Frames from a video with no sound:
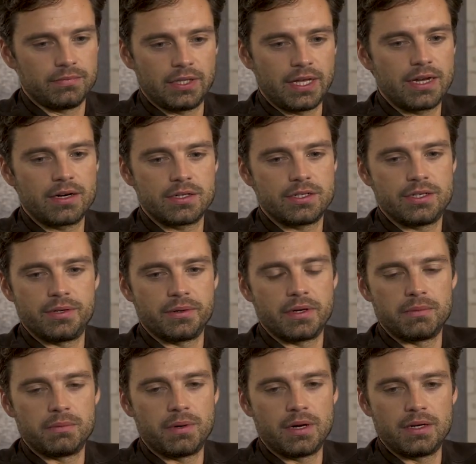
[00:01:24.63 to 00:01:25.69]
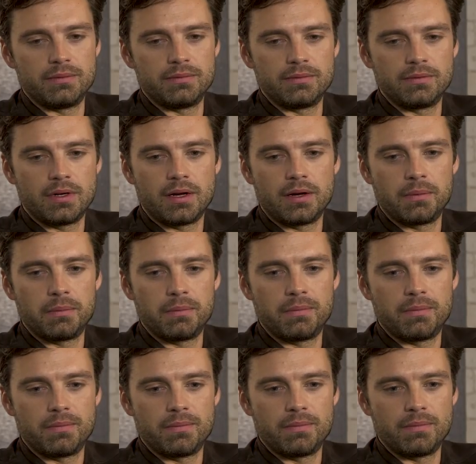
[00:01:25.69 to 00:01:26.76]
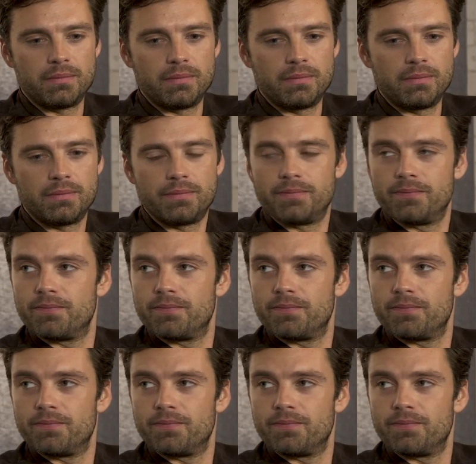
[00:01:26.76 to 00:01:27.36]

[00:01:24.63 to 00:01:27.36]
layers to it. But um, and when you get the